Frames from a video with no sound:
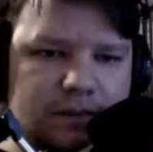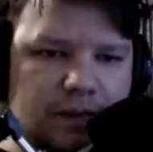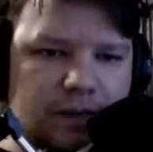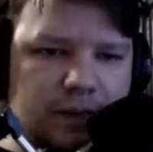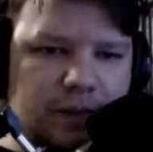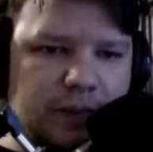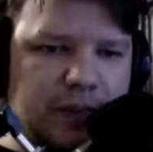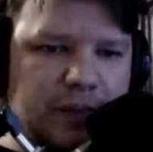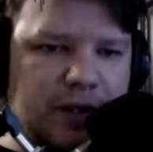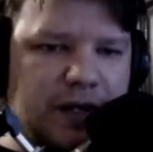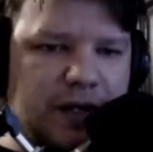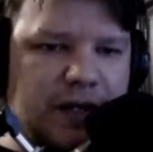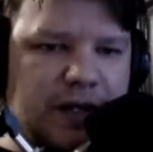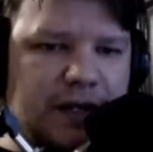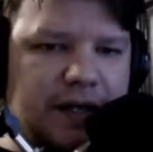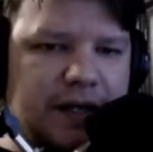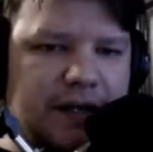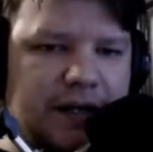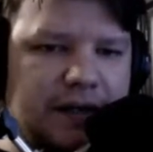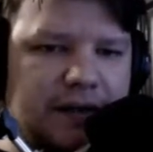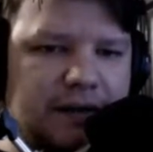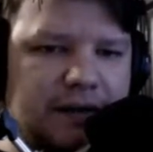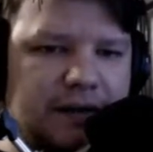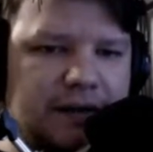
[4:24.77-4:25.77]

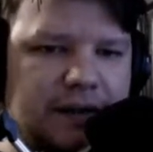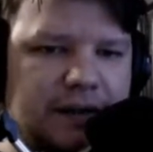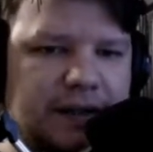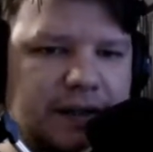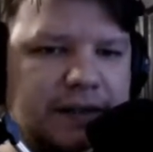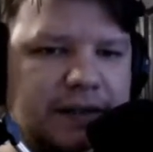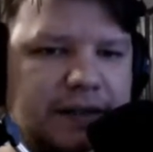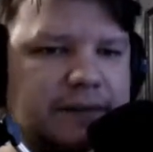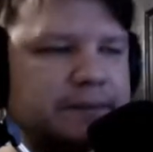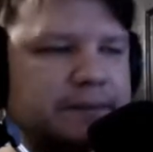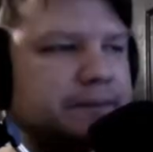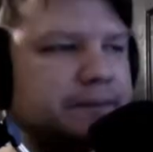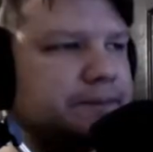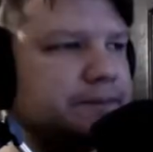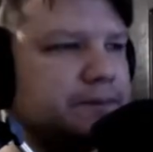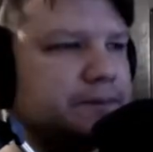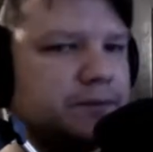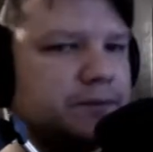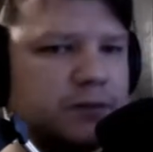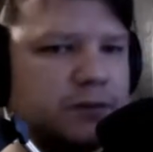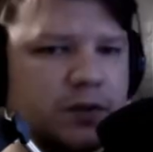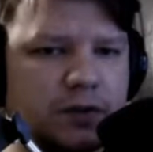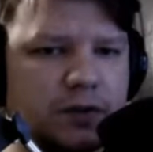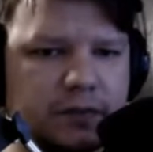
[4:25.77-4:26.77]
but like,
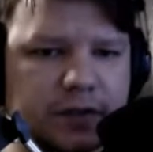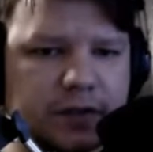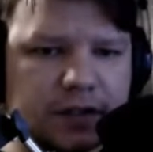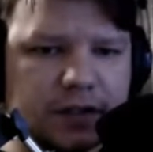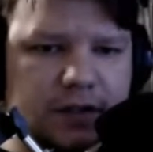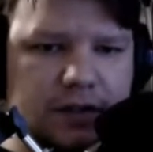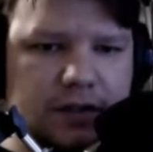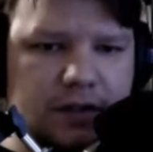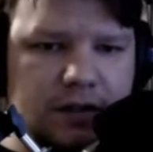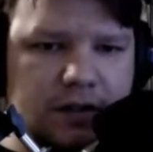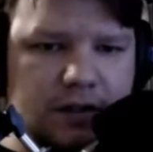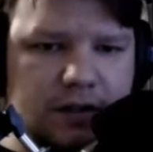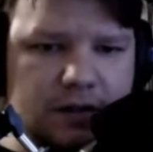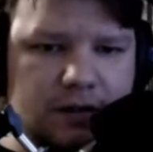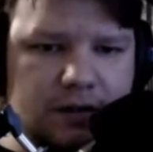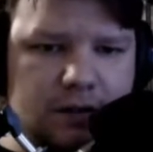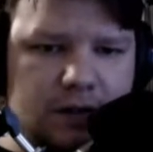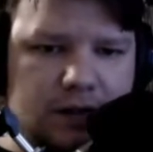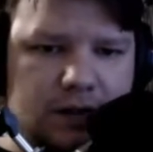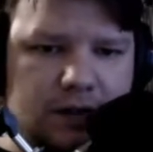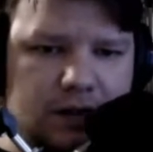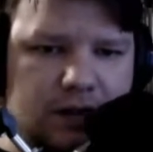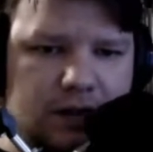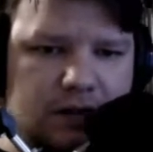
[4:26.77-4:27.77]
oh my god,
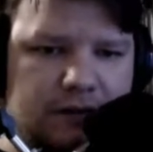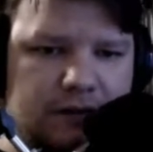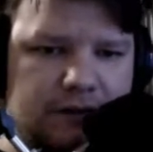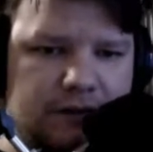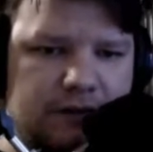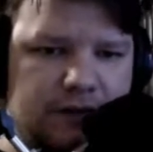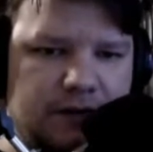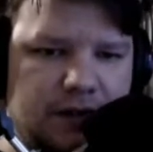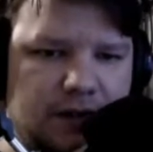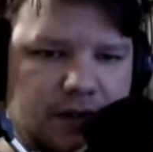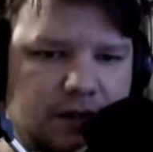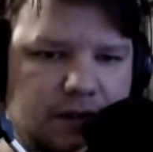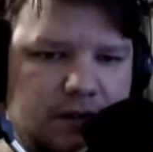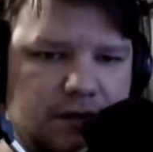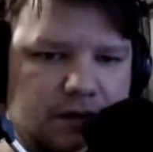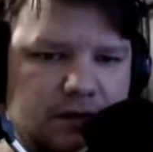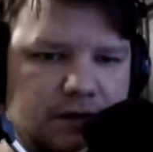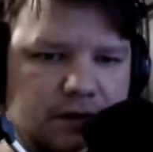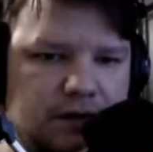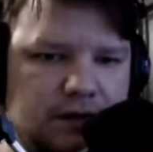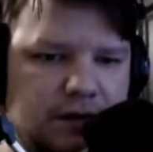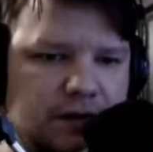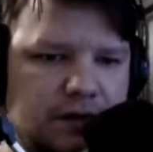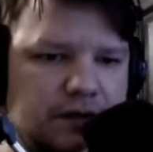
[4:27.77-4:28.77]
what the fuck?
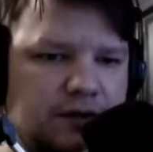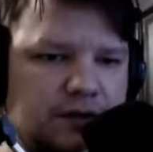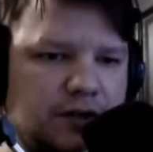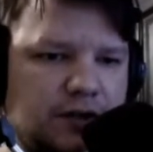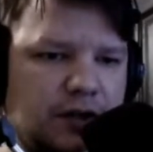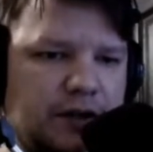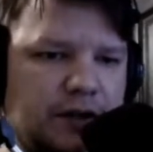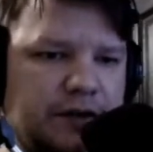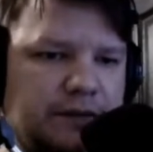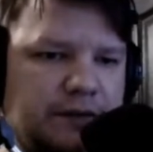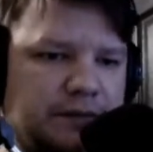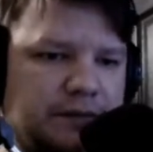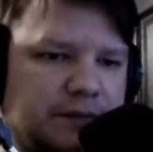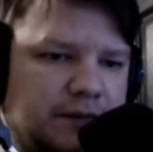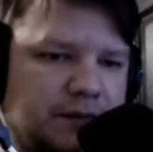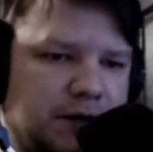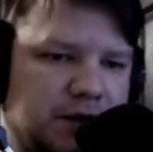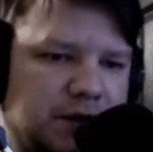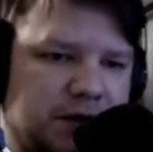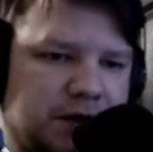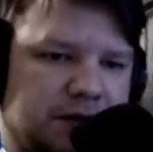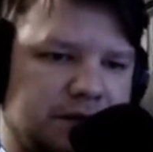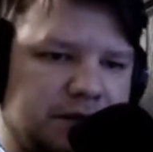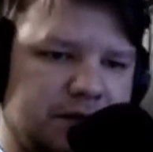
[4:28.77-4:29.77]
Sorry,
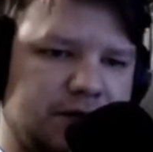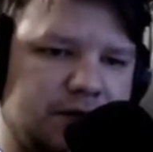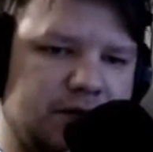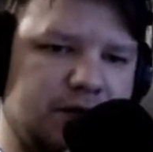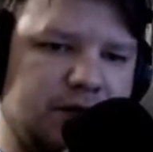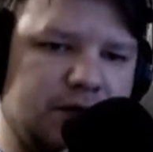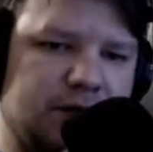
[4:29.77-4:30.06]
uh, excuse